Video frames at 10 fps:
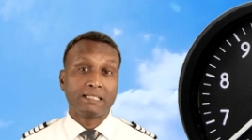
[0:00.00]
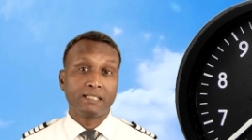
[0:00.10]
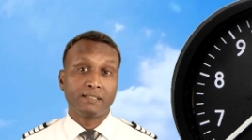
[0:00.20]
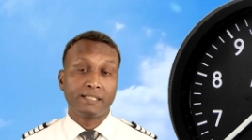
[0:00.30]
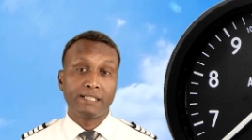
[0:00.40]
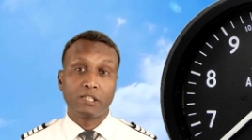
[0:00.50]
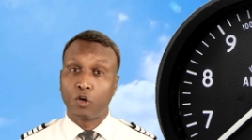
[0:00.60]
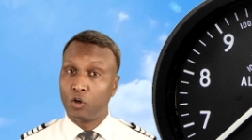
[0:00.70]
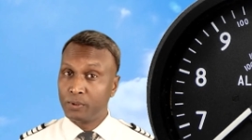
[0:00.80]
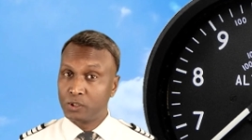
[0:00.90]
Setting the
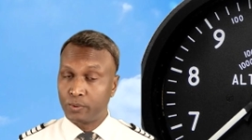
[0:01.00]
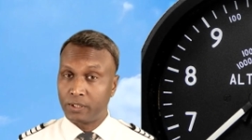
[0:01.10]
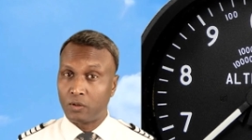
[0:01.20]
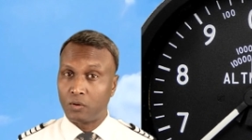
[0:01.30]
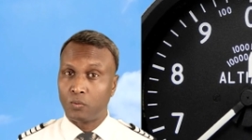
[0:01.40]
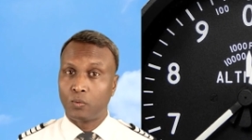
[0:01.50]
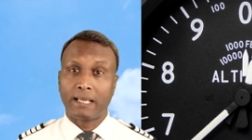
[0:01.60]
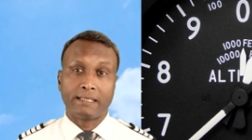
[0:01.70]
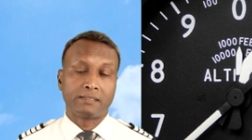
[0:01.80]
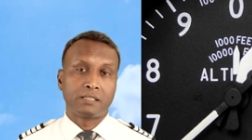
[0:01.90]
Kollsman window
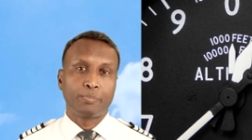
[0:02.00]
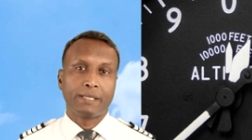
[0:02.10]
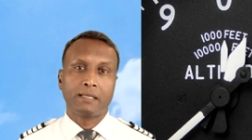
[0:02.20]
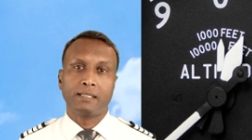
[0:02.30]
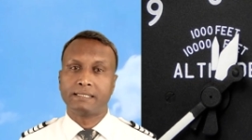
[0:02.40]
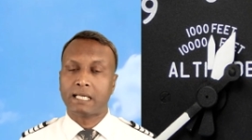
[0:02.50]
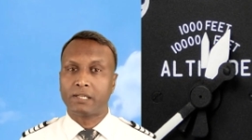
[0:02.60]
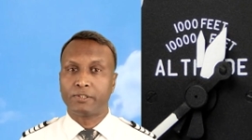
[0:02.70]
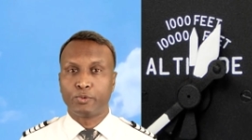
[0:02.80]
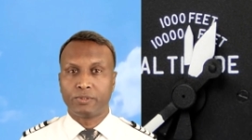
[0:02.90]
is typically
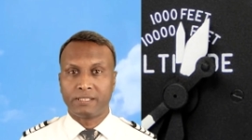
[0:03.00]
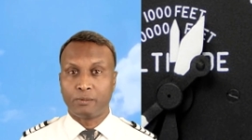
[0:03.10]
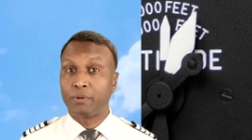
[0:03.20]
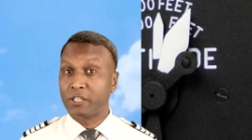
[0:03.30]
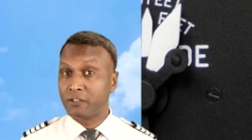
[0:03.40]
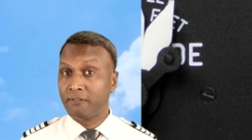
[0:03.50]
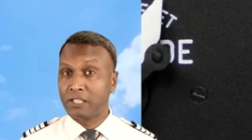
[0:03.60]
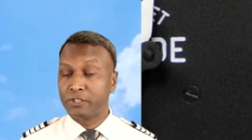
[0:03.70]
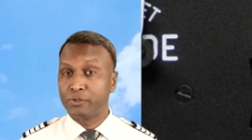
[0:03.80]
done using the pressure